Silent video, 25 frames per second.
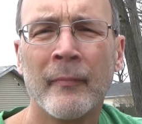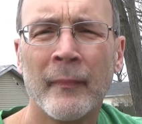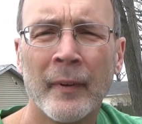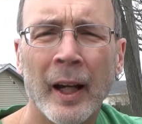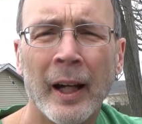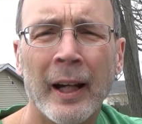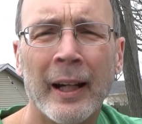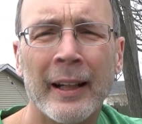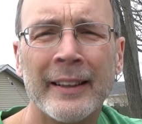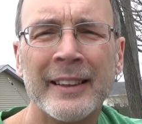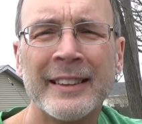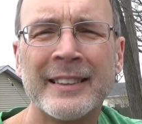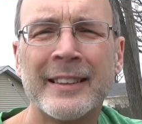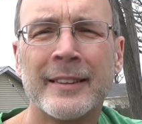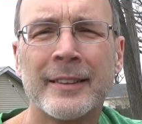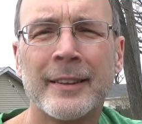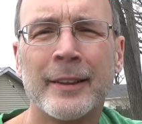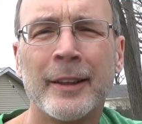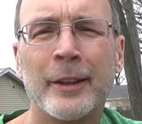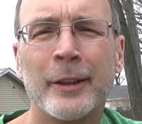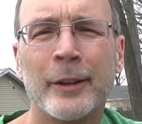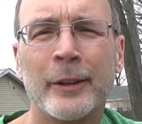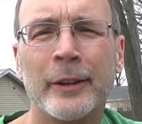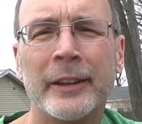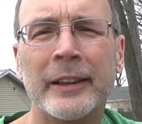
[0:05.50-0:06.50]
Hi, this is
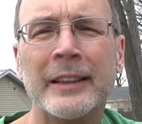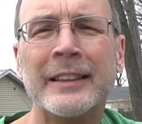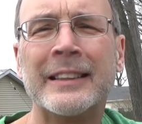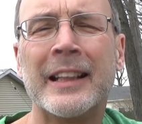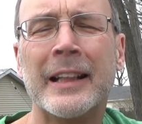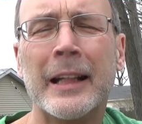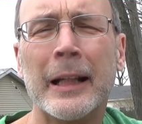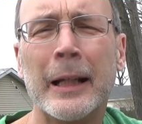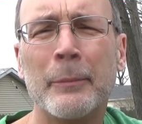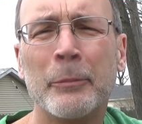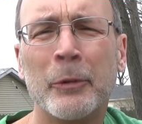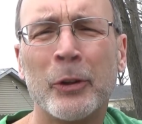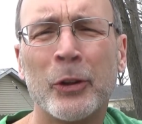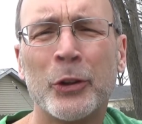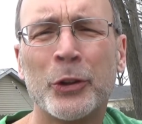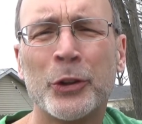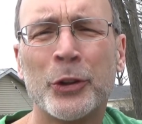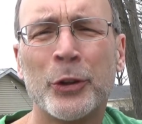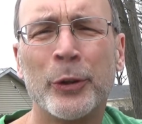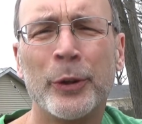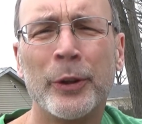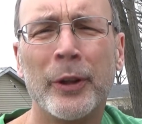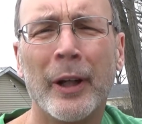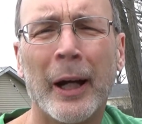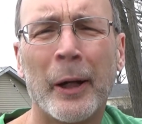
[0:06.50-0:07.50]
Larry, and today I'm going to
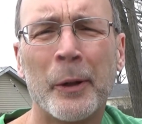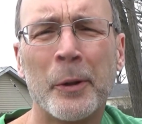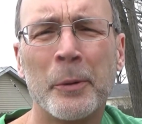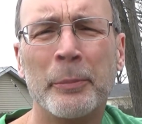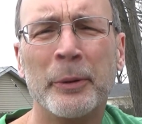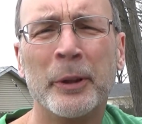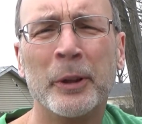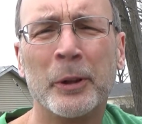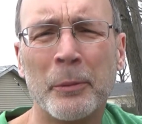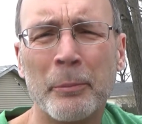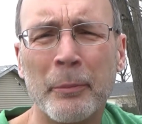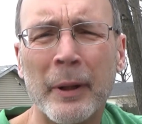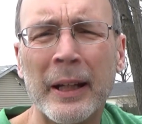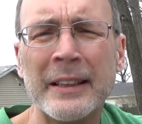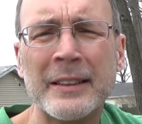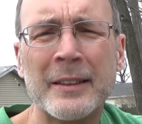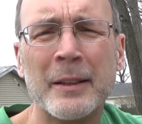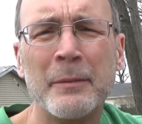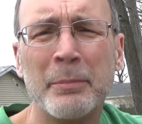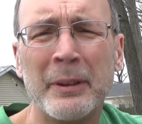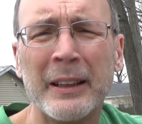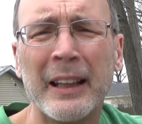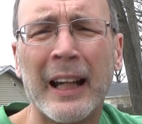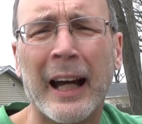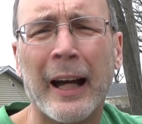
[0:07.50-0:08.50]
show you how to build a
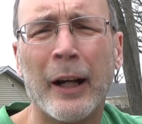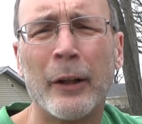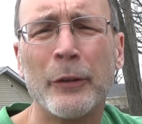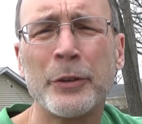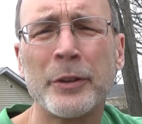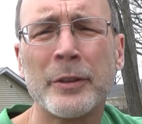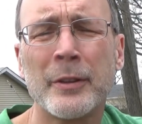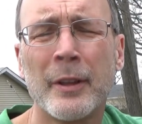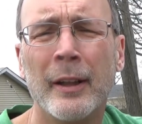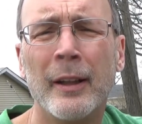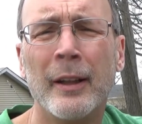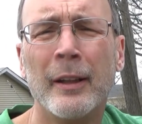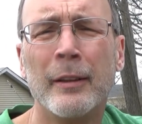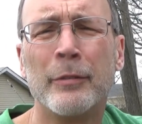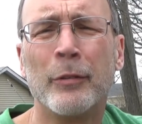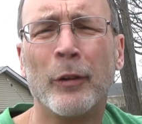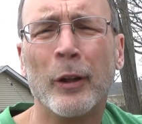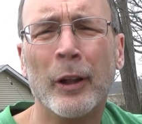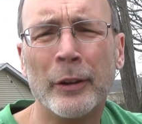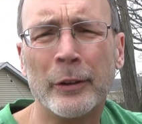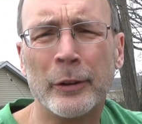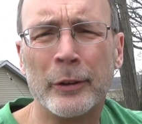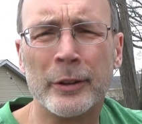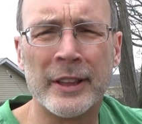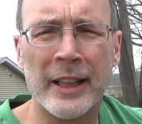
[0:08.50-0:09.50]
mason bee house for
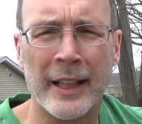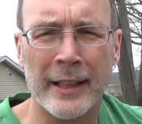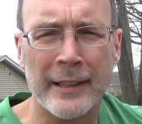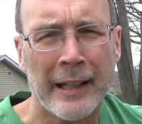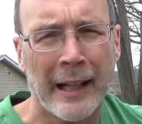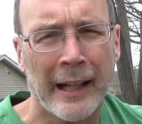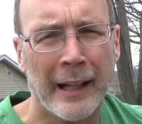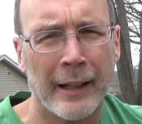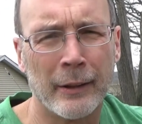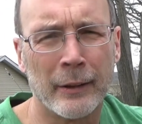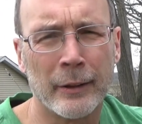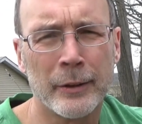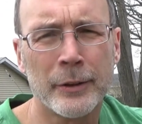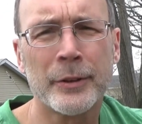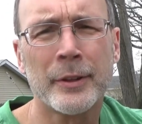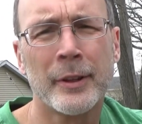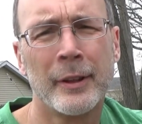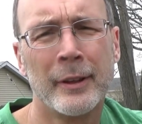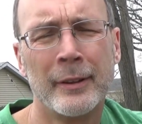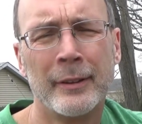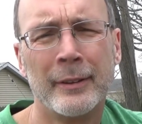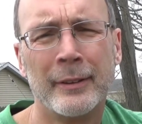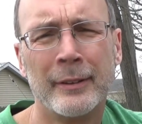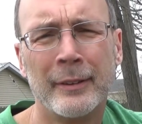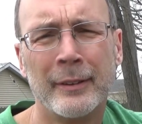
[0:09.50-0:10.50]
under $10.
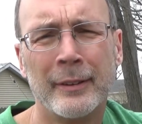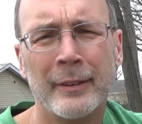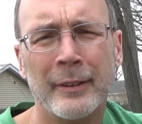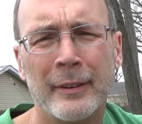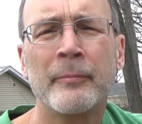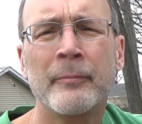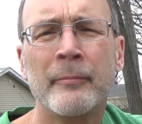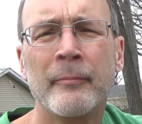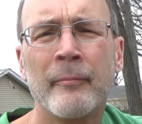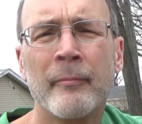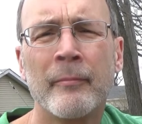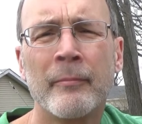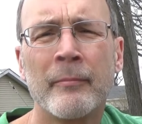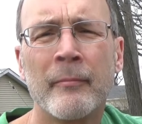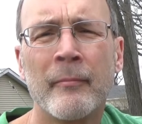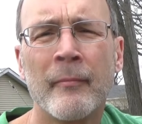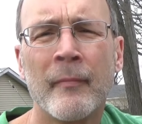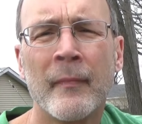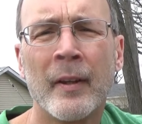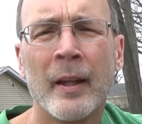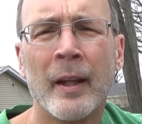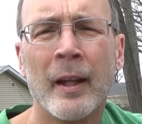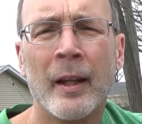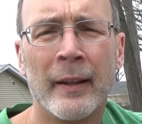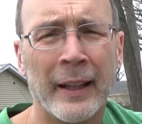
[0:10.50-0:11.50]

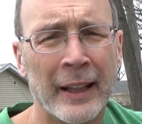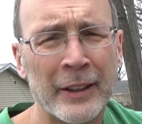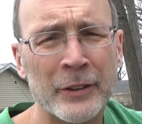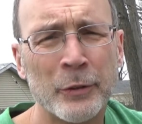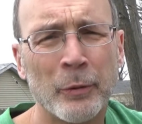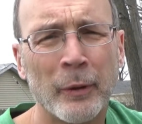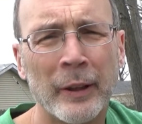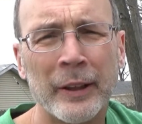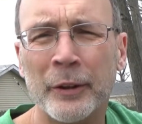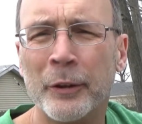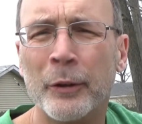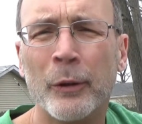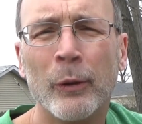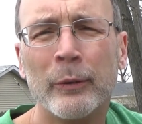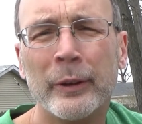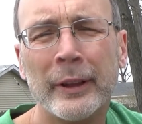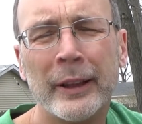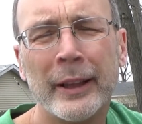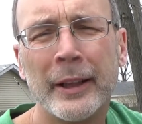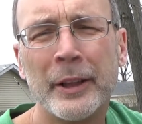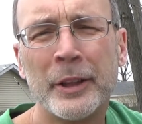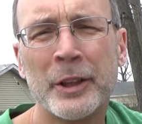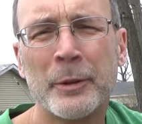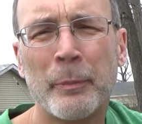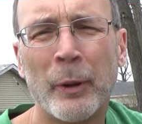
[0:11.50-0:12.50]
That's right, you don't need
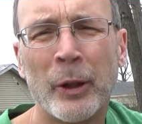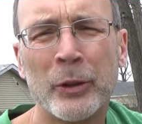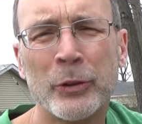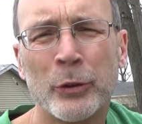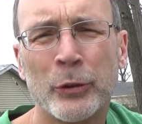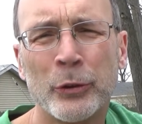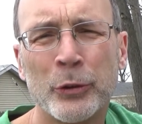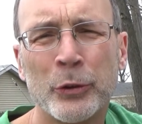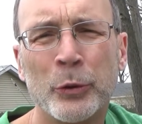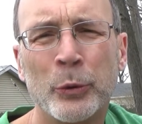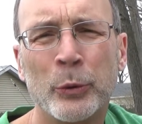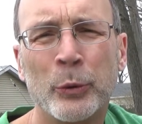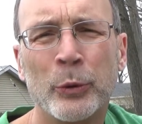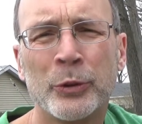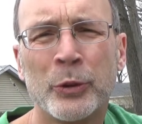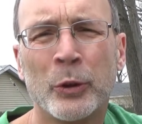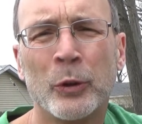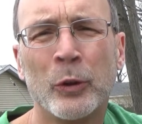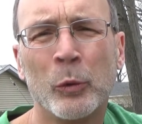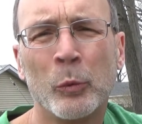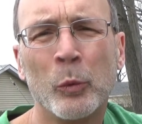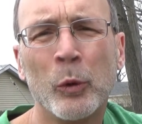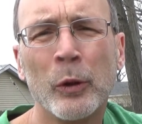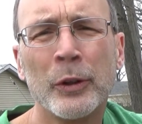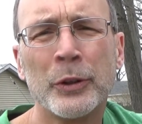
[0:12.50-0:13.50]
any special tools
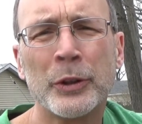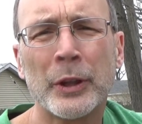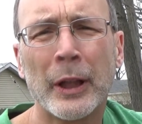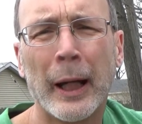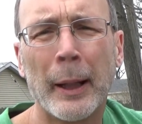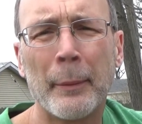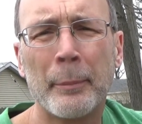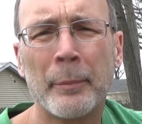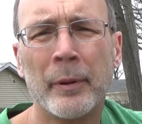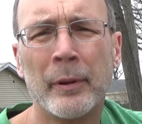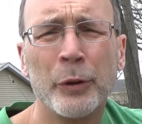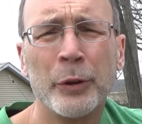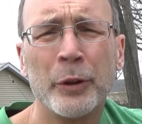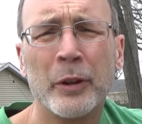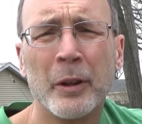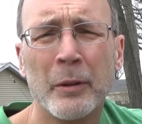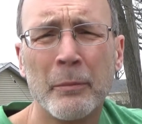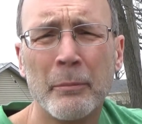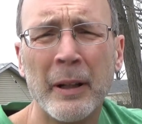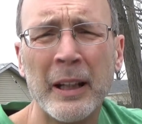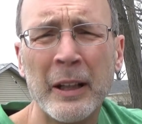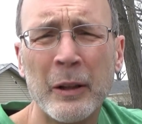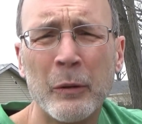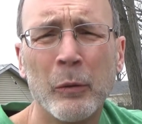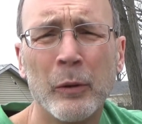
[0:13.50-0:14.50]
or a workshop. You can
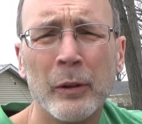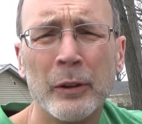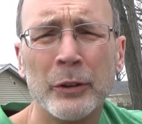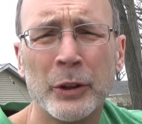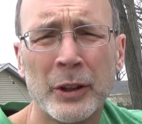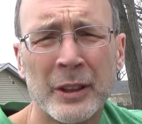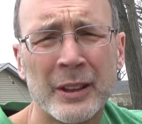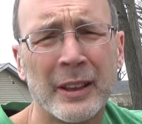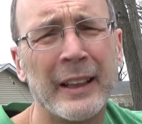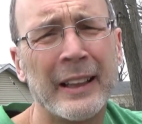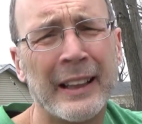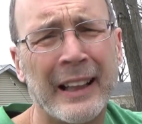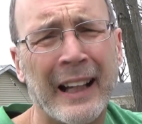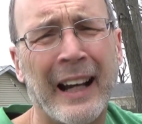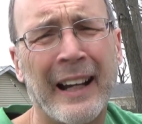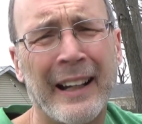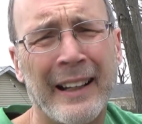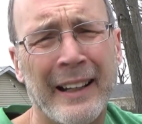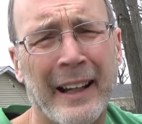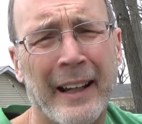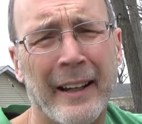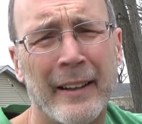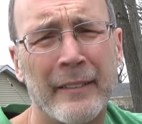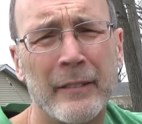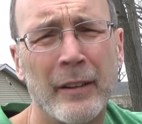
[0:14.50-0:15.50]
make one just like I
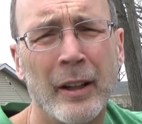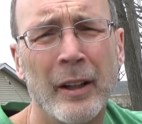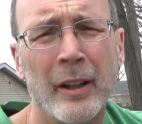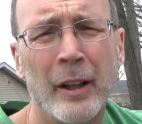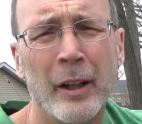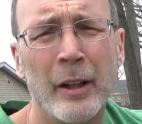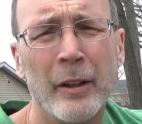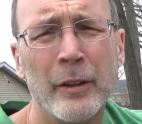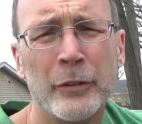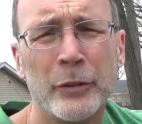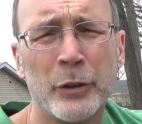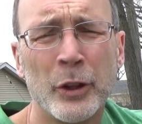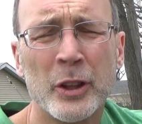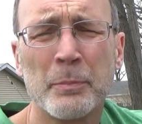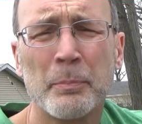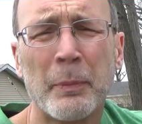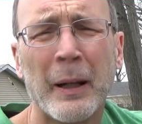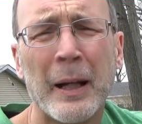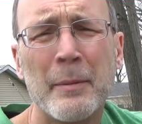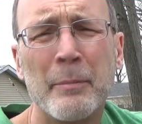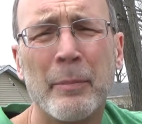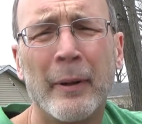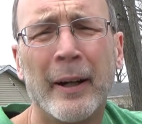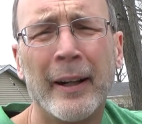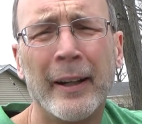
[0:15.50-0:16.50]
had, just
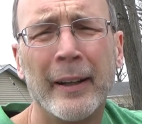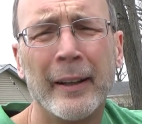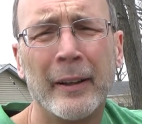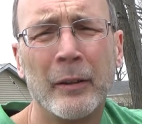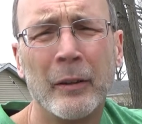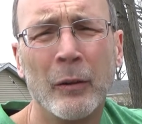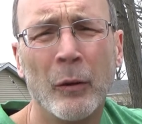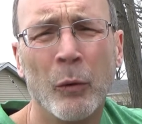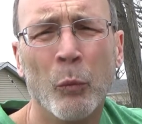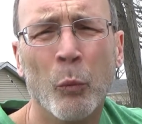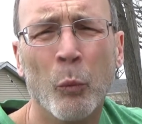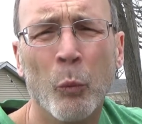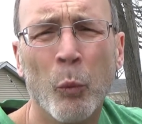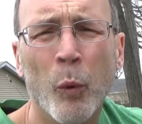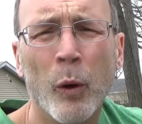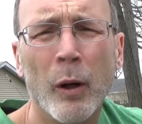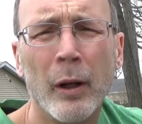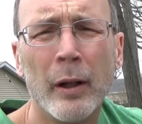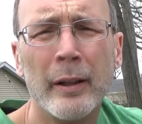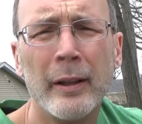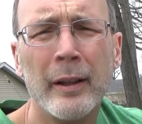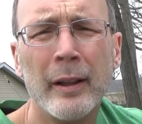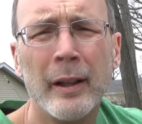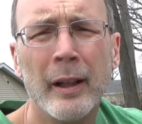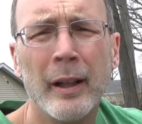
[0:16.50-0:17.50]
by buying
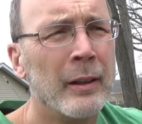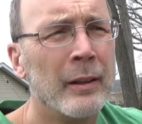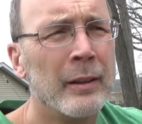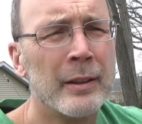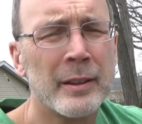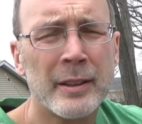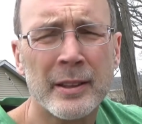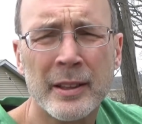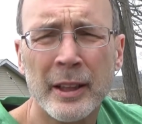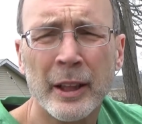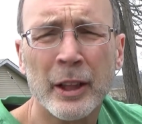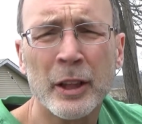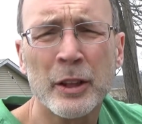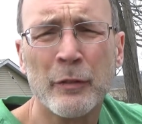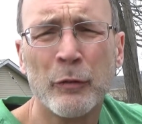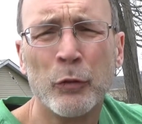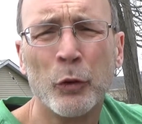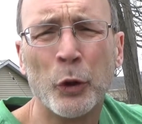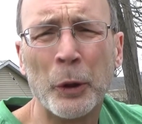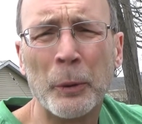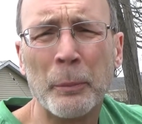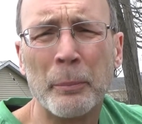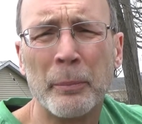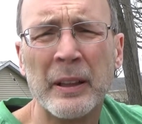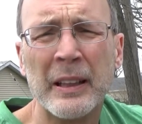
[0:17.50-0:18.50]
one
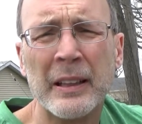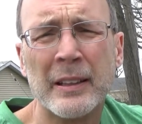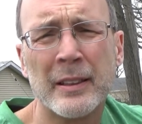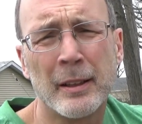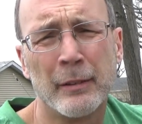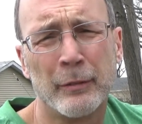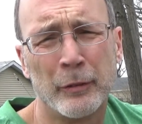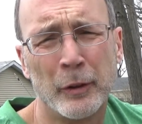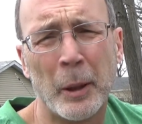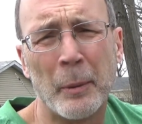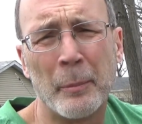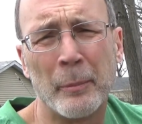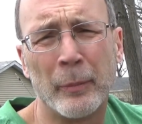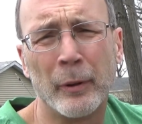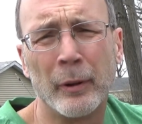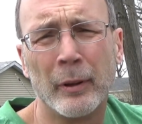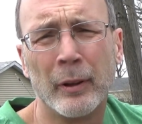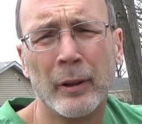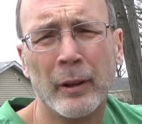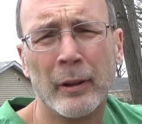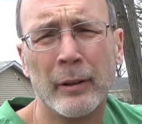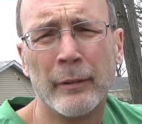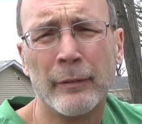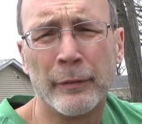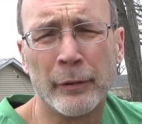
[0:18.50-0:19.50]
6-foot piece of lumber
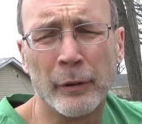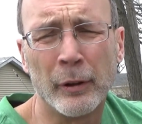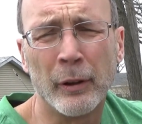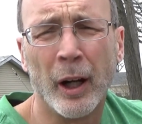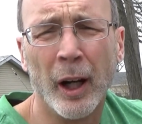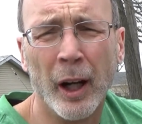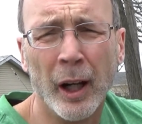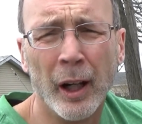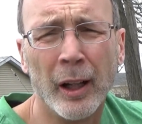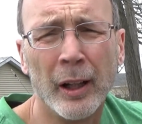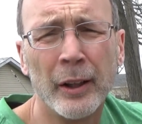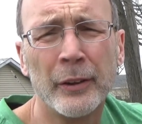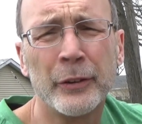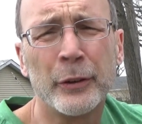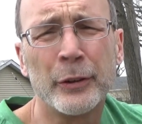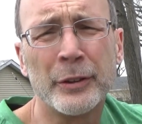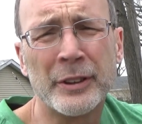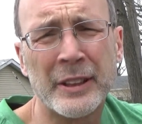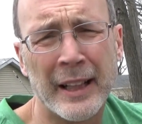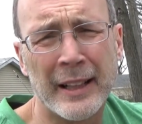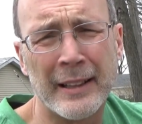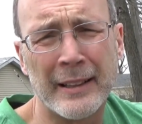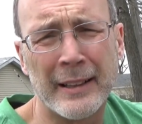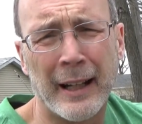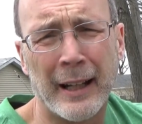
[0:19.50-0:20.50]
for under
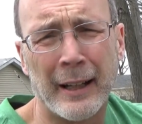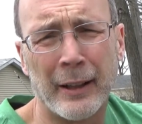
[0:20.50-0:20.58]
$10.